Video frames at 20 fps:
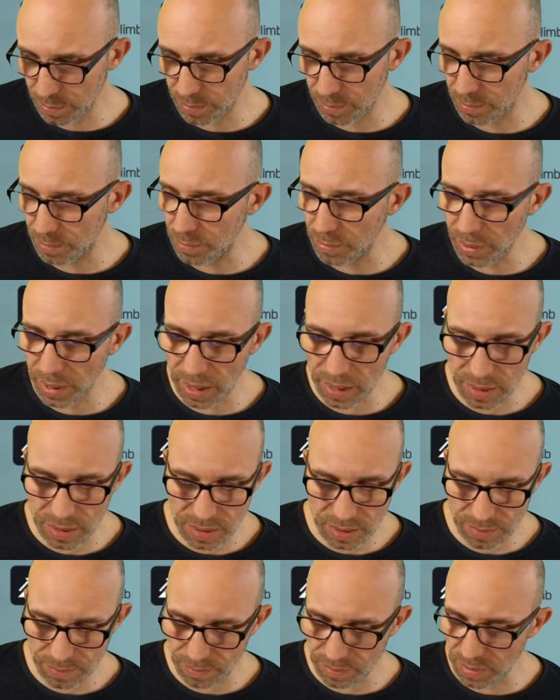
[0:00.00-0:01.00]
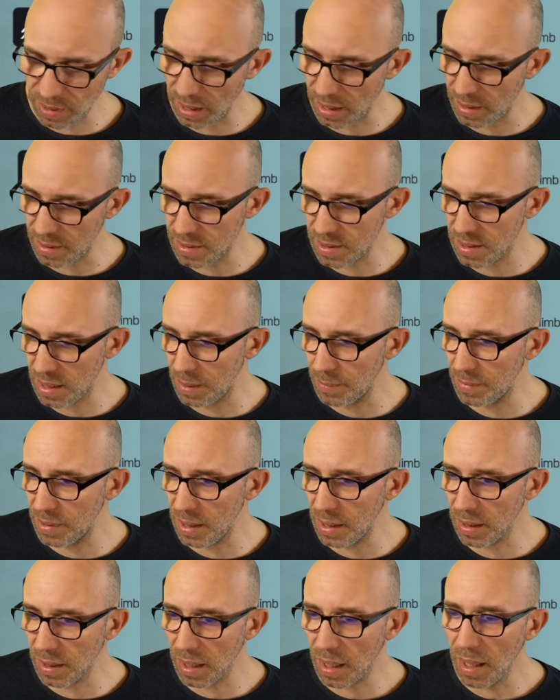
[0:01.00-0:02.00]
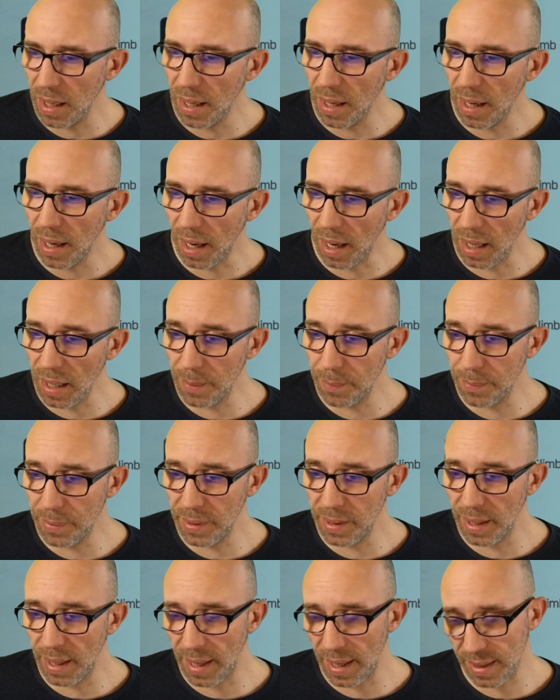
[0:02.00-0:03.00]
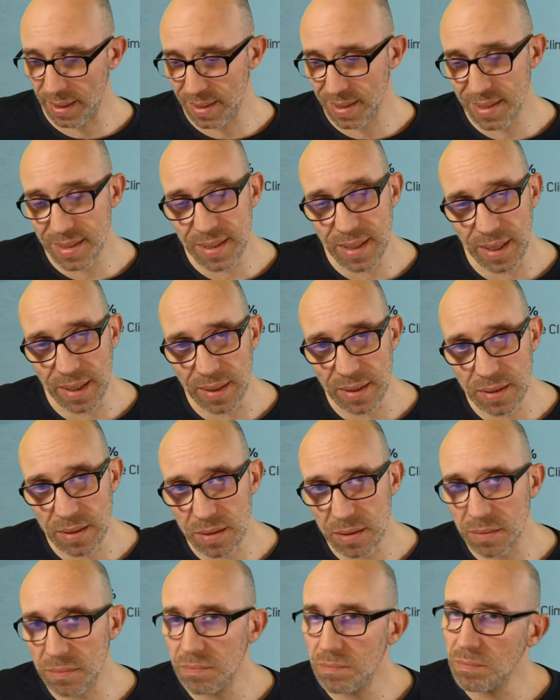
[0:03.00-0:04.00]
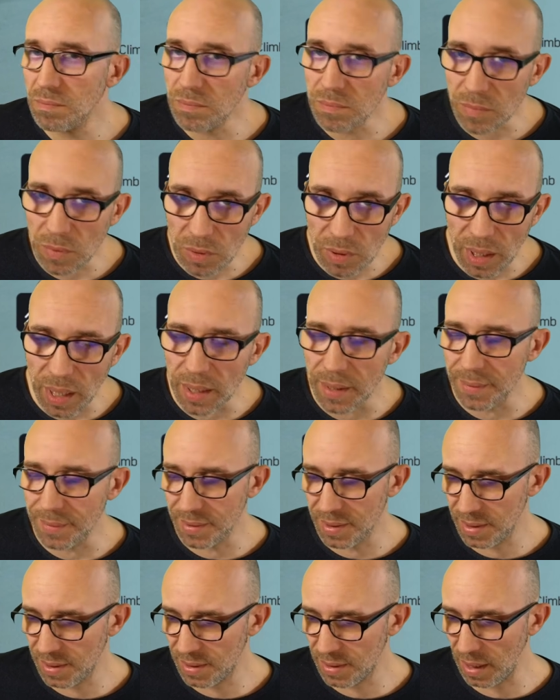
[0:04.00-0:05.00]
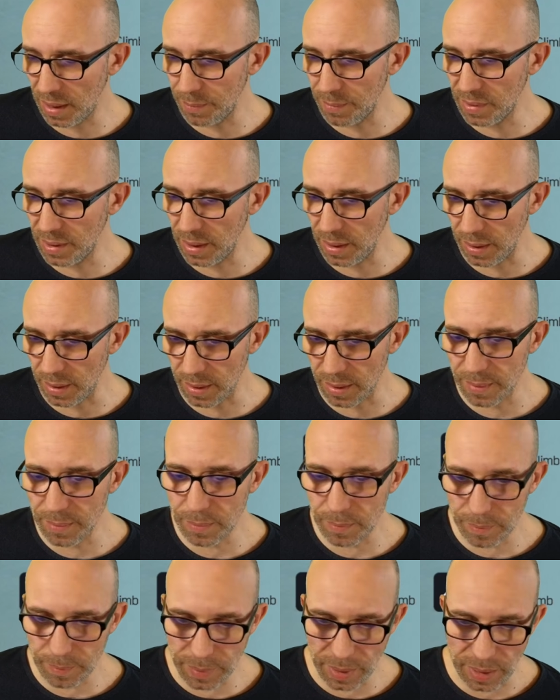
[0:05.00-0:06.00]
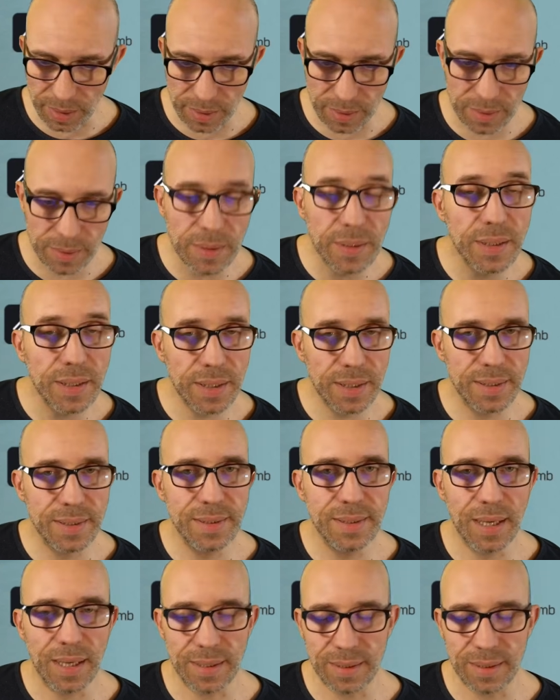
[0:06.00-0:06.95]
brakes, yeah, same thing. IPX6, okay, same thing, but it's not